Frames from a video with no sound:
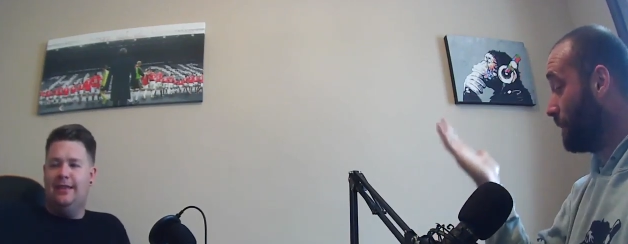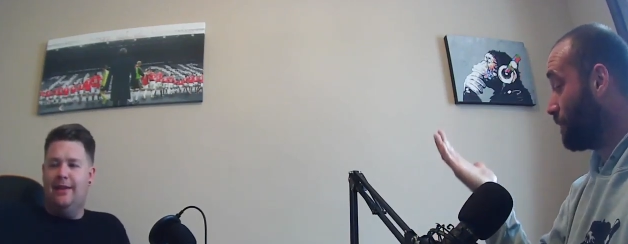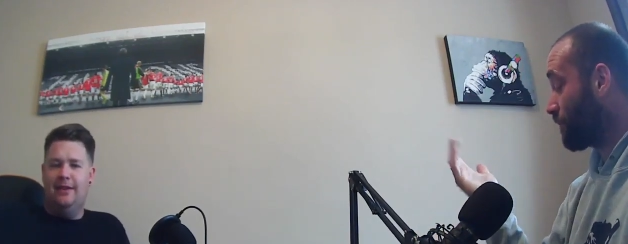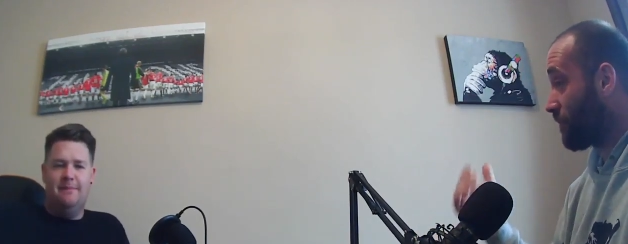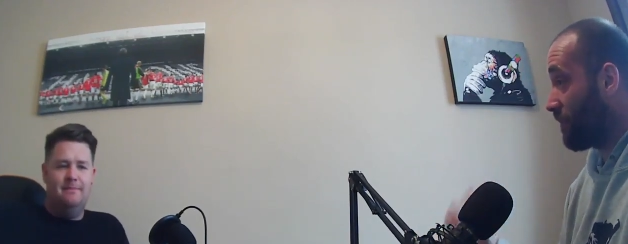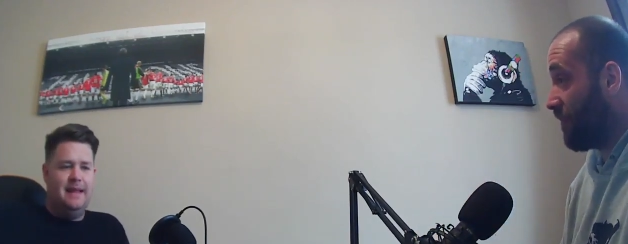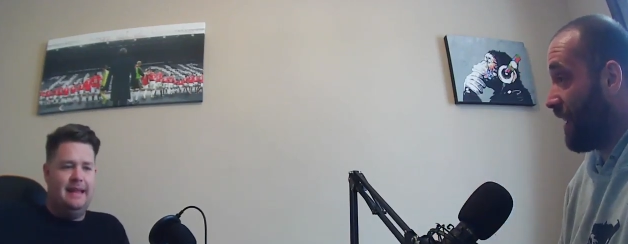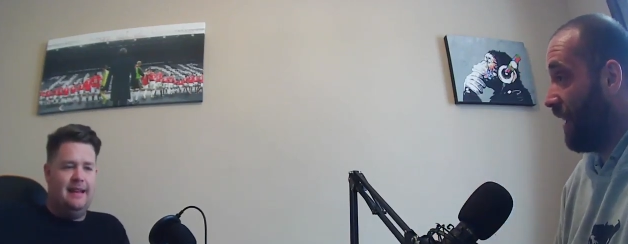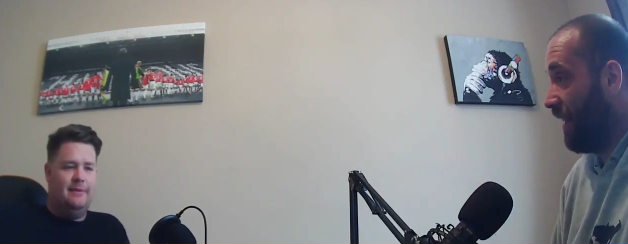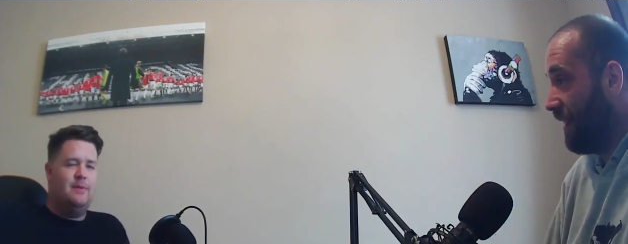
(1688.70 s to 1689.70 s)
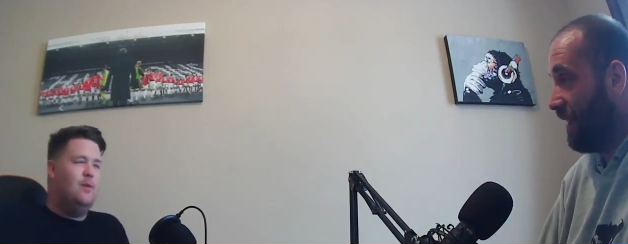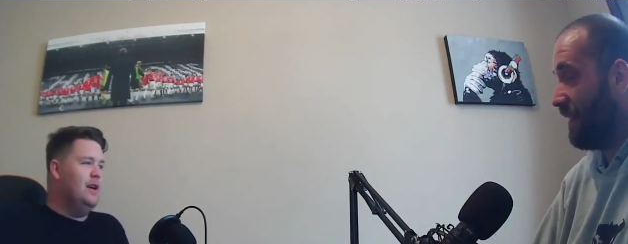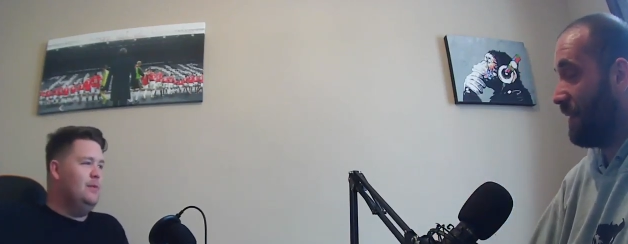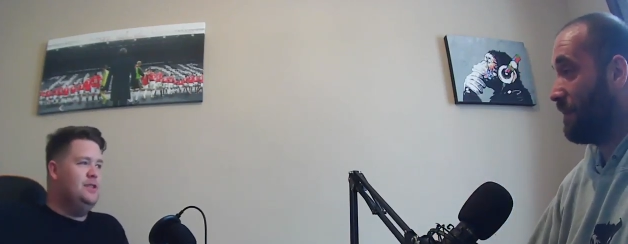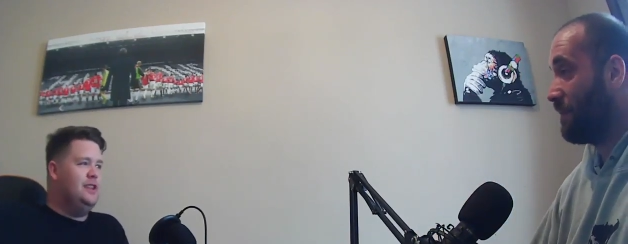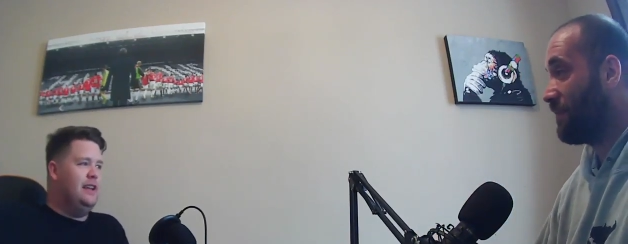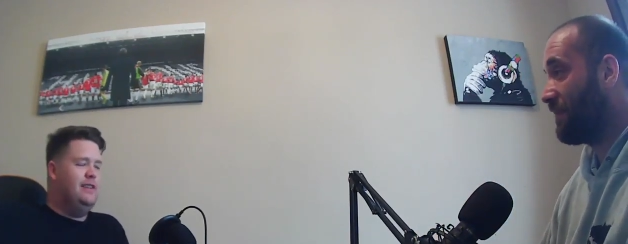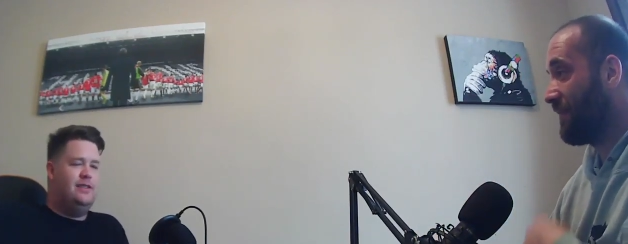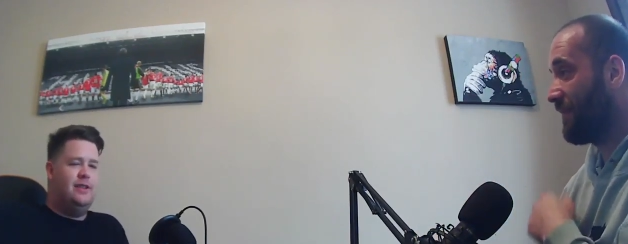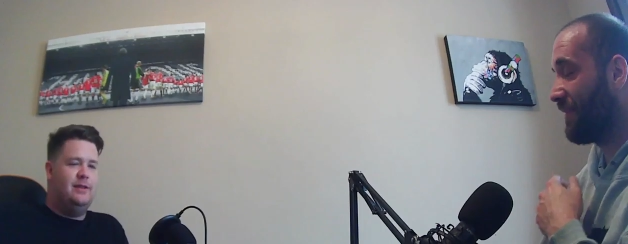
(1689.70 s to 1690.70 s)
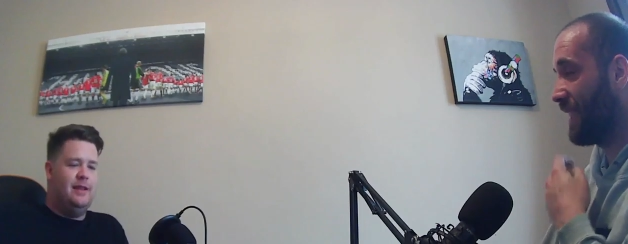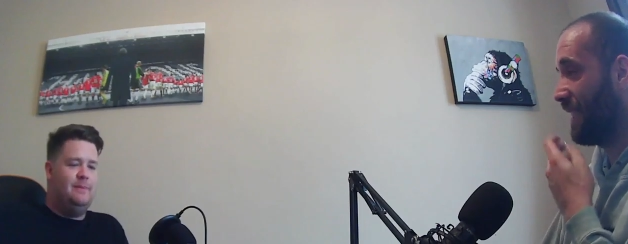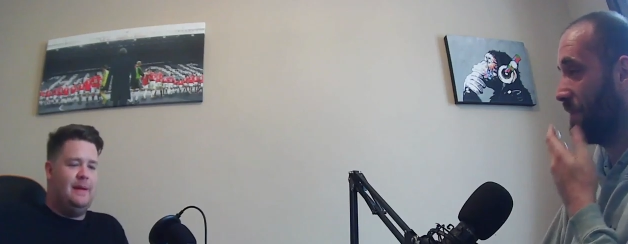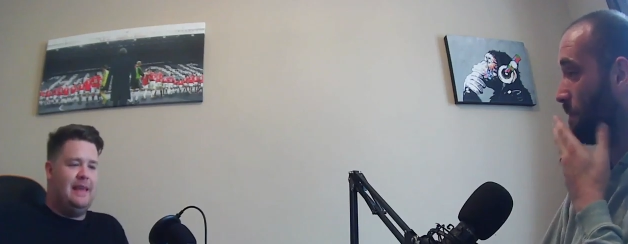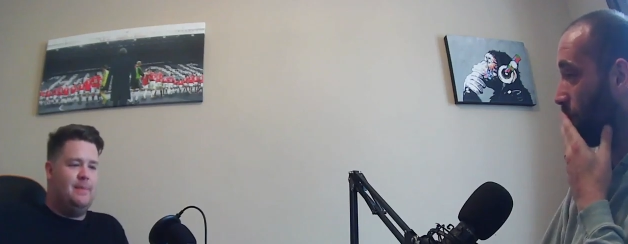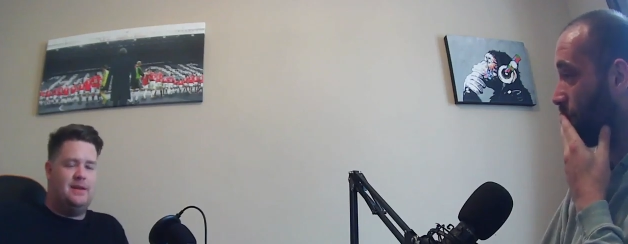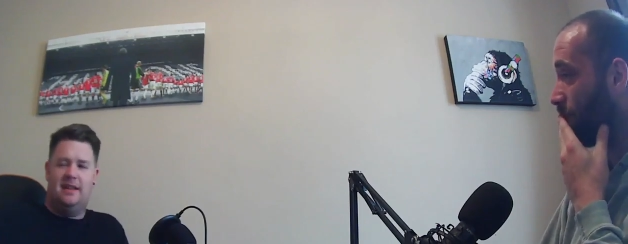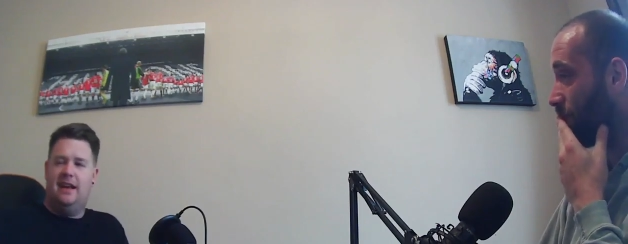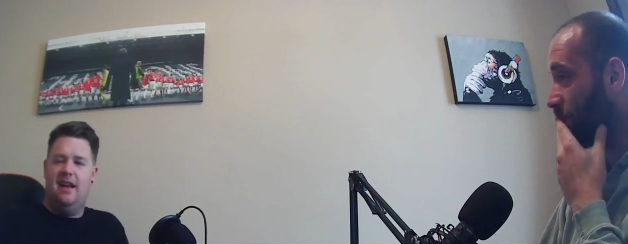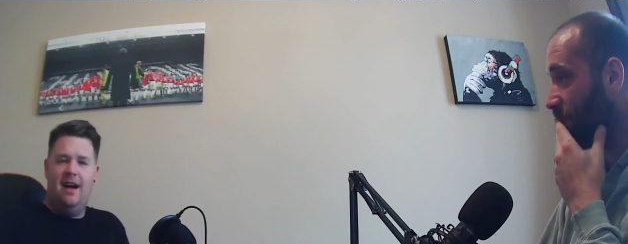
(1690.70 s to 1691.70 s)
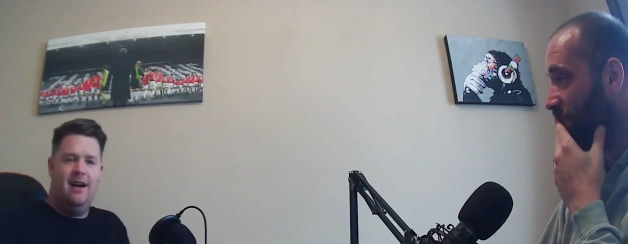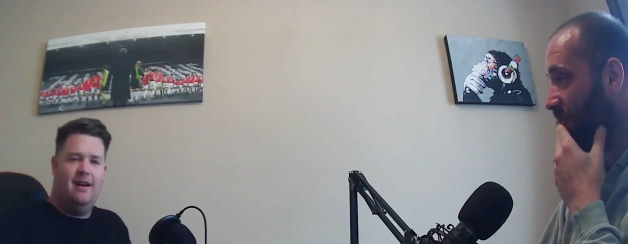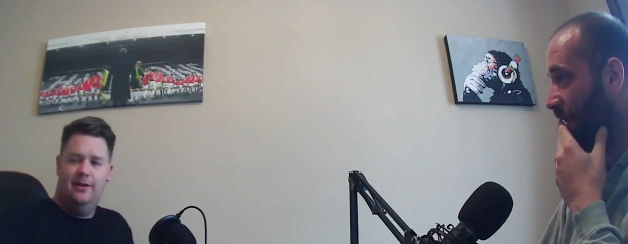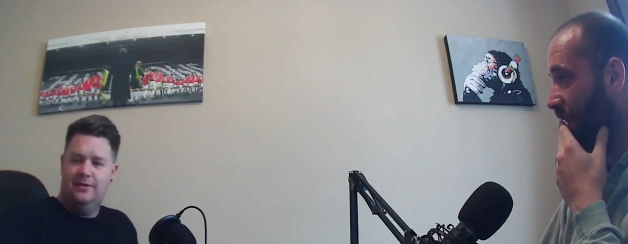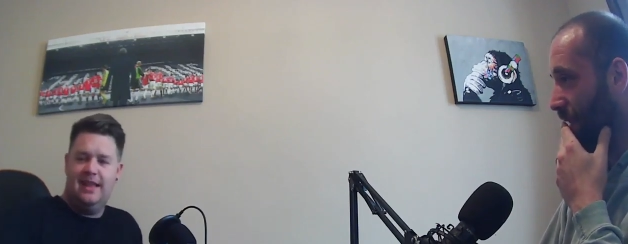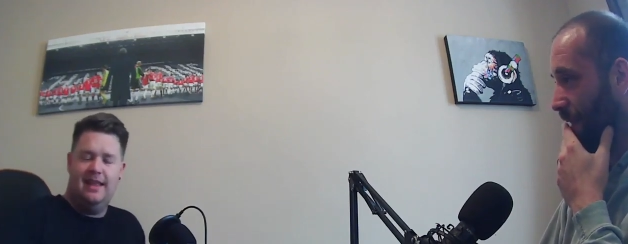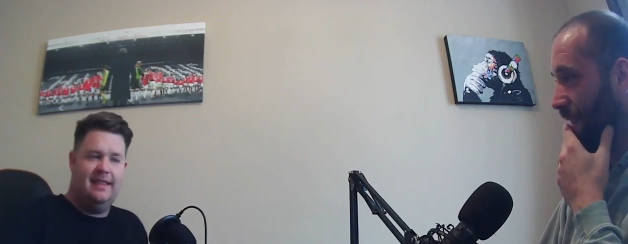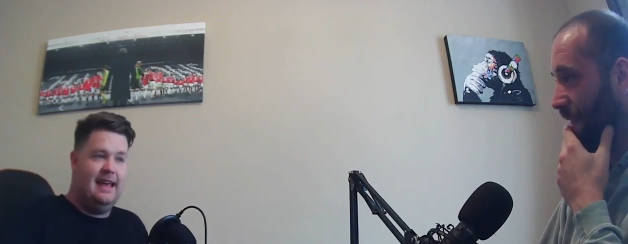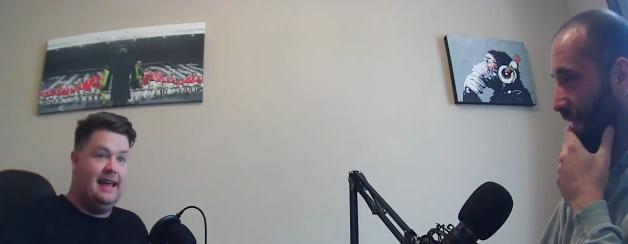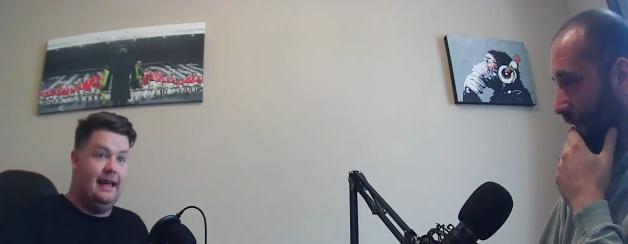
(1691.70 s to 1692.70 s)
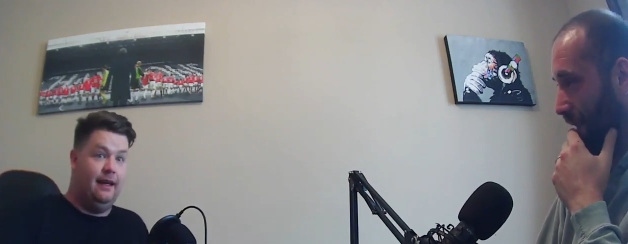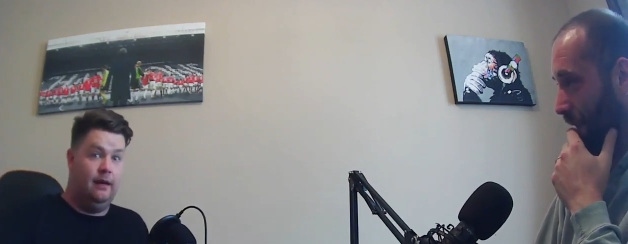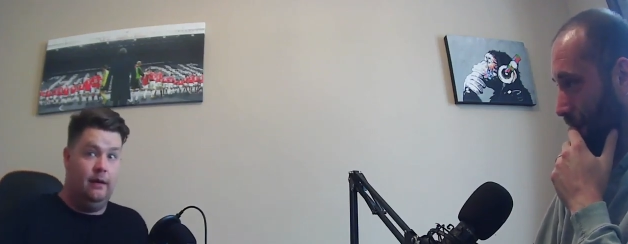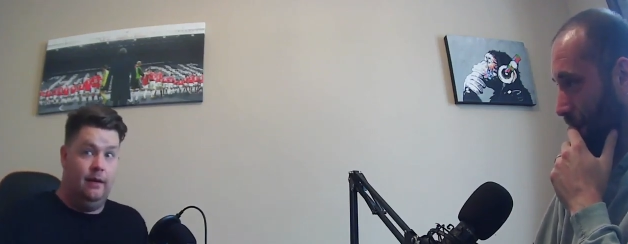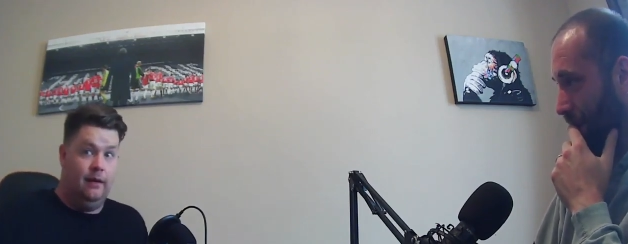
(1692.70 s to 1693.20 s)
Speaker 1: there and admitted. I mean, why would you? You'd, you'd, you'd be that person going, "Oh, who's done that? I'm